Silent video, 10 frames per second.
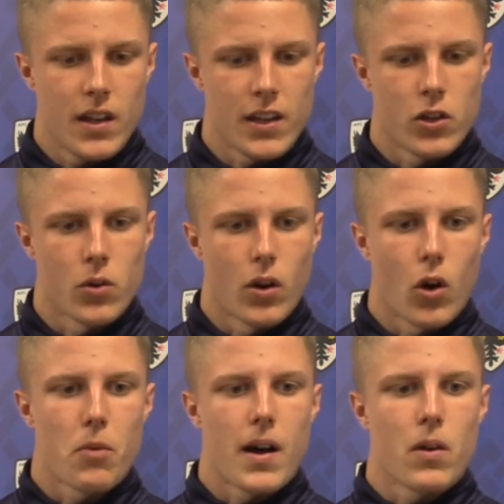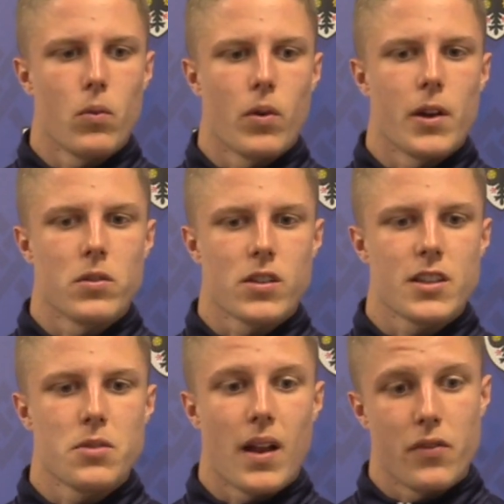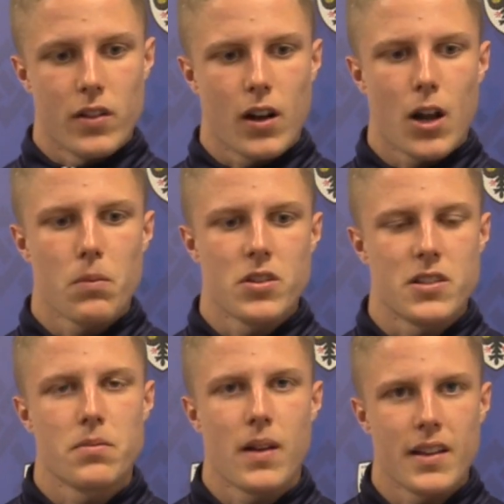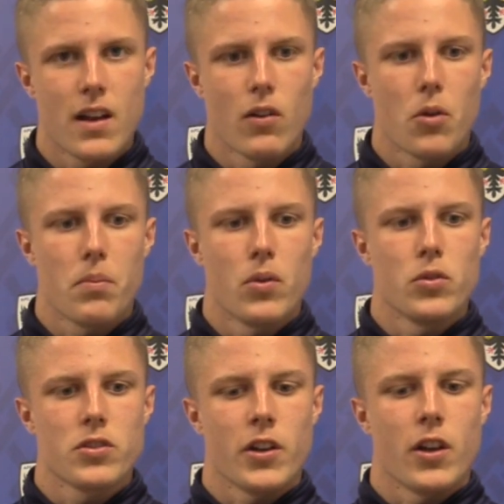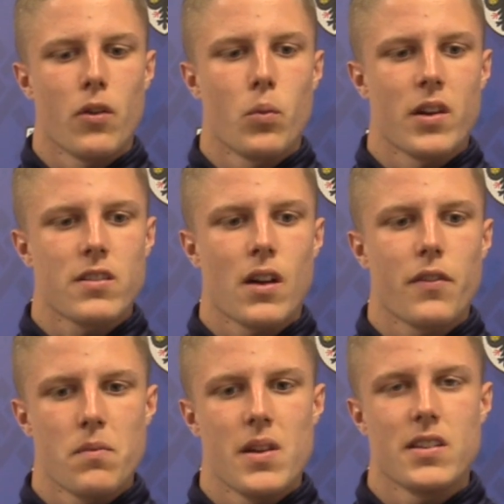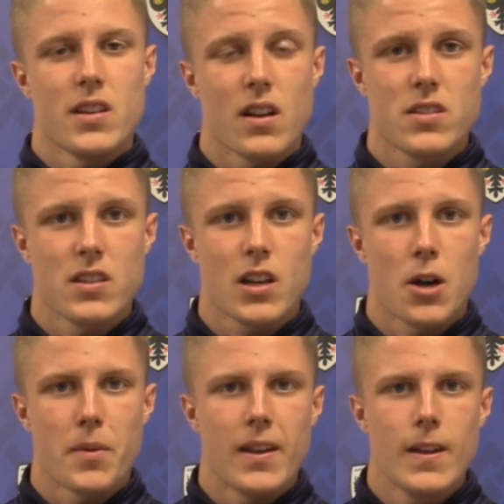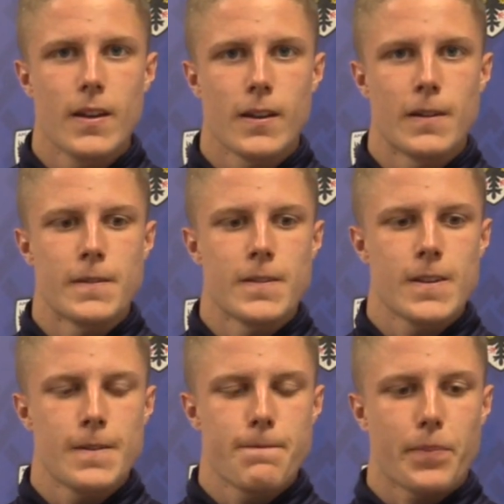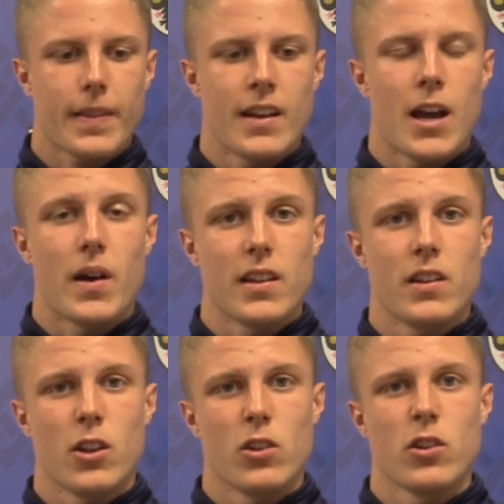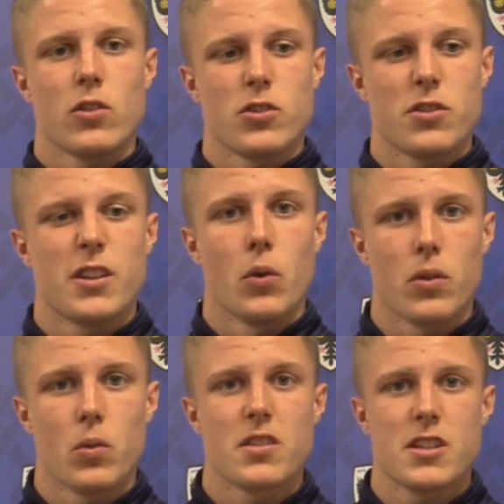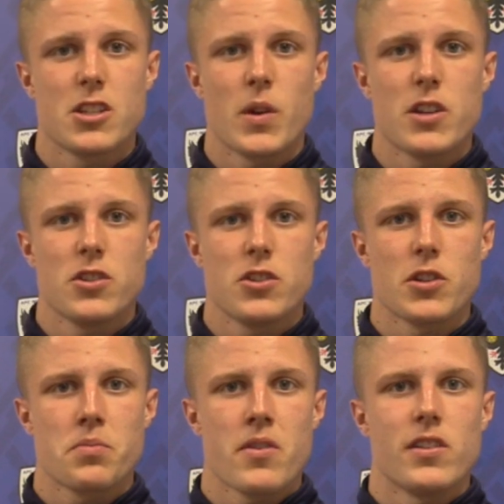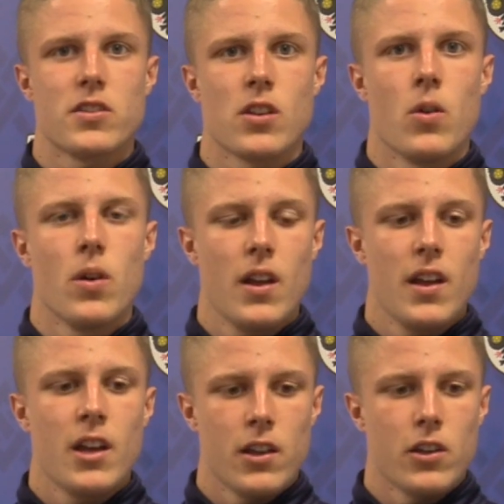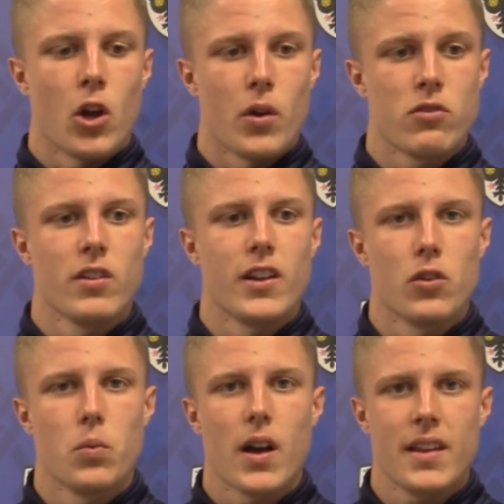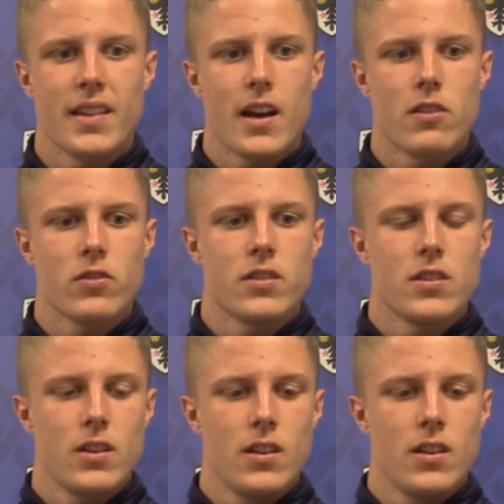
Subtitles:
a lot about what it was like to play for the club because he's played there a lot. But also, you know, what it's like for me as a youngster to come in and how I, you know, just deal with all the situations you experience. So, you know, it's really good working there, and